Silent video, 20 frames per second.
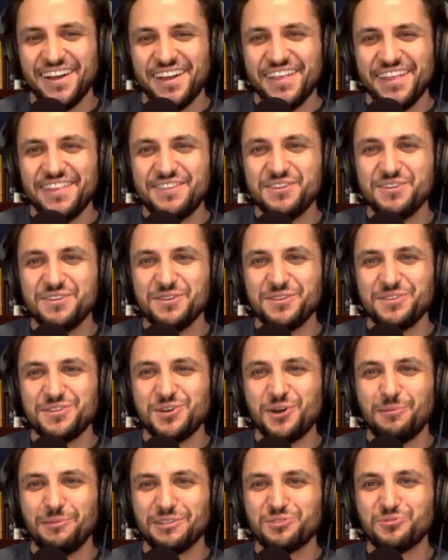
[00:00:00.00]
Do
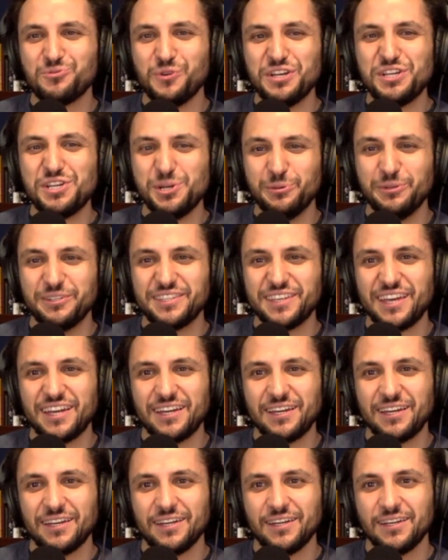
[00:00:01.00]
you almost wish it was
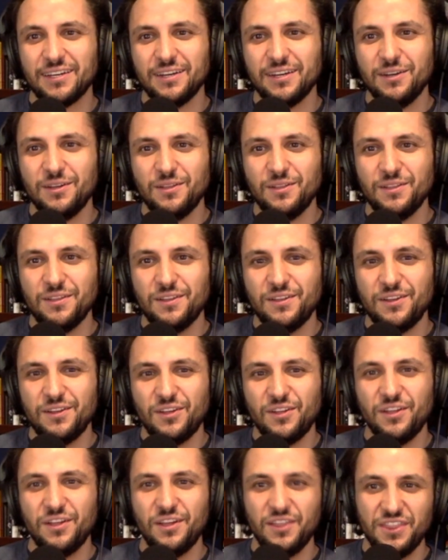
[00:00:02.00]
like
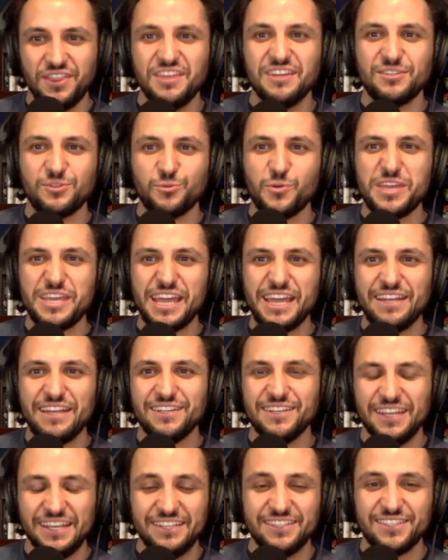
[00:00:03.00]
this
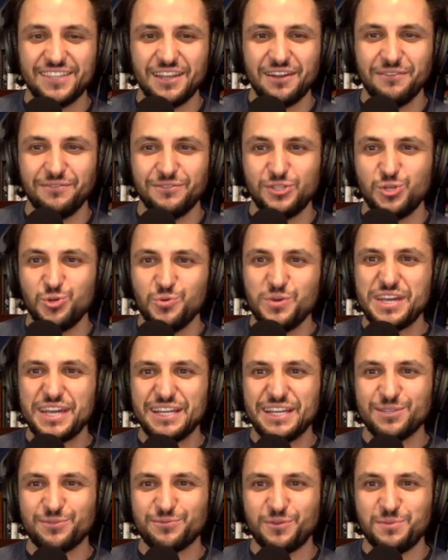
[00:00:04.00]
weekend instead of 2
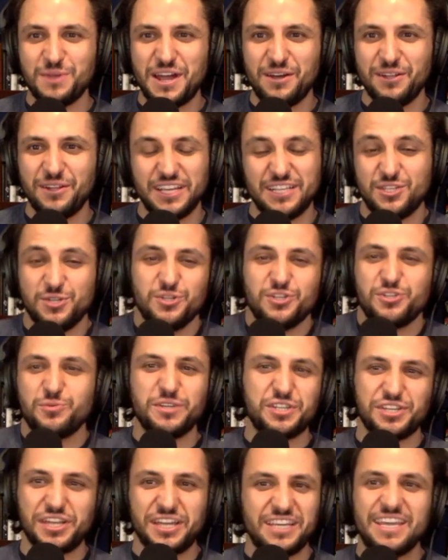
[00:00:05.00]
weekends from now? Like, do you just
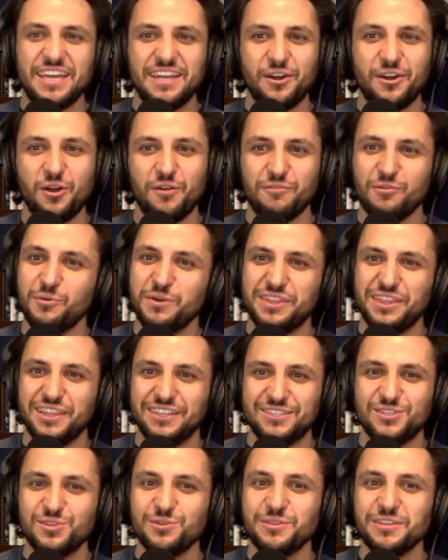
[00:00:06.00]
wish like, get it over with,
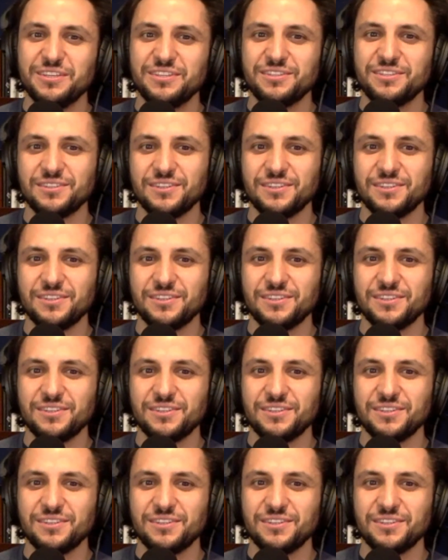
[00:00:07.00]
let's do this?